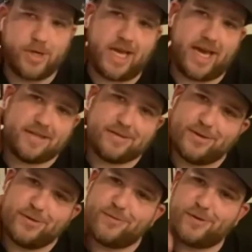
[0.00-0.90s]
good hands
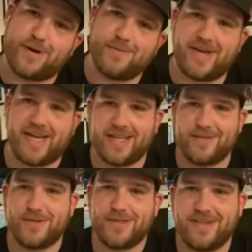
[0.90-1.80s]
too for a running back.
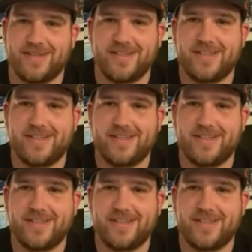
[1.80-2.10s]
That's for sure.